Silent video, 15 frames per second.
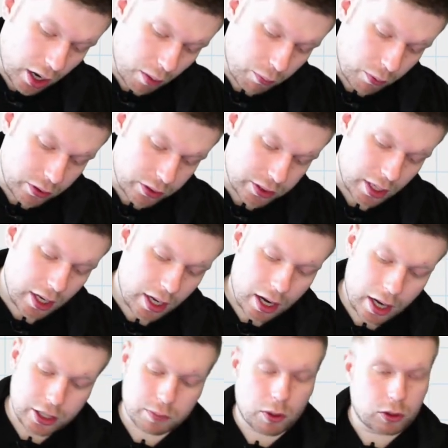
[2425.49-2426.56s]
upwards,
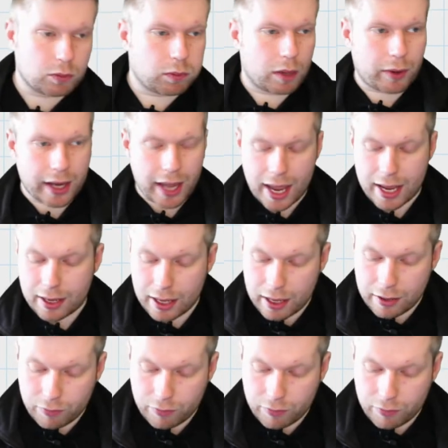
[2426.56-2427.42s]
I just multiply by A.